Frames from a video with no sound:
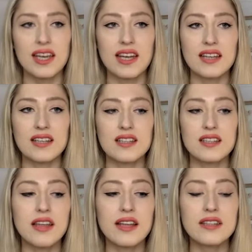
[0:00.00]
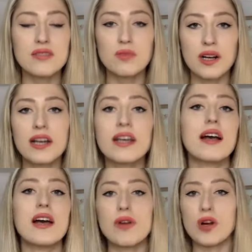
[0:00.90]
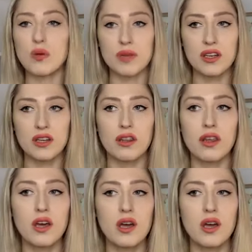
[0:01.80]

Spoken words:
And that's why I recommend it,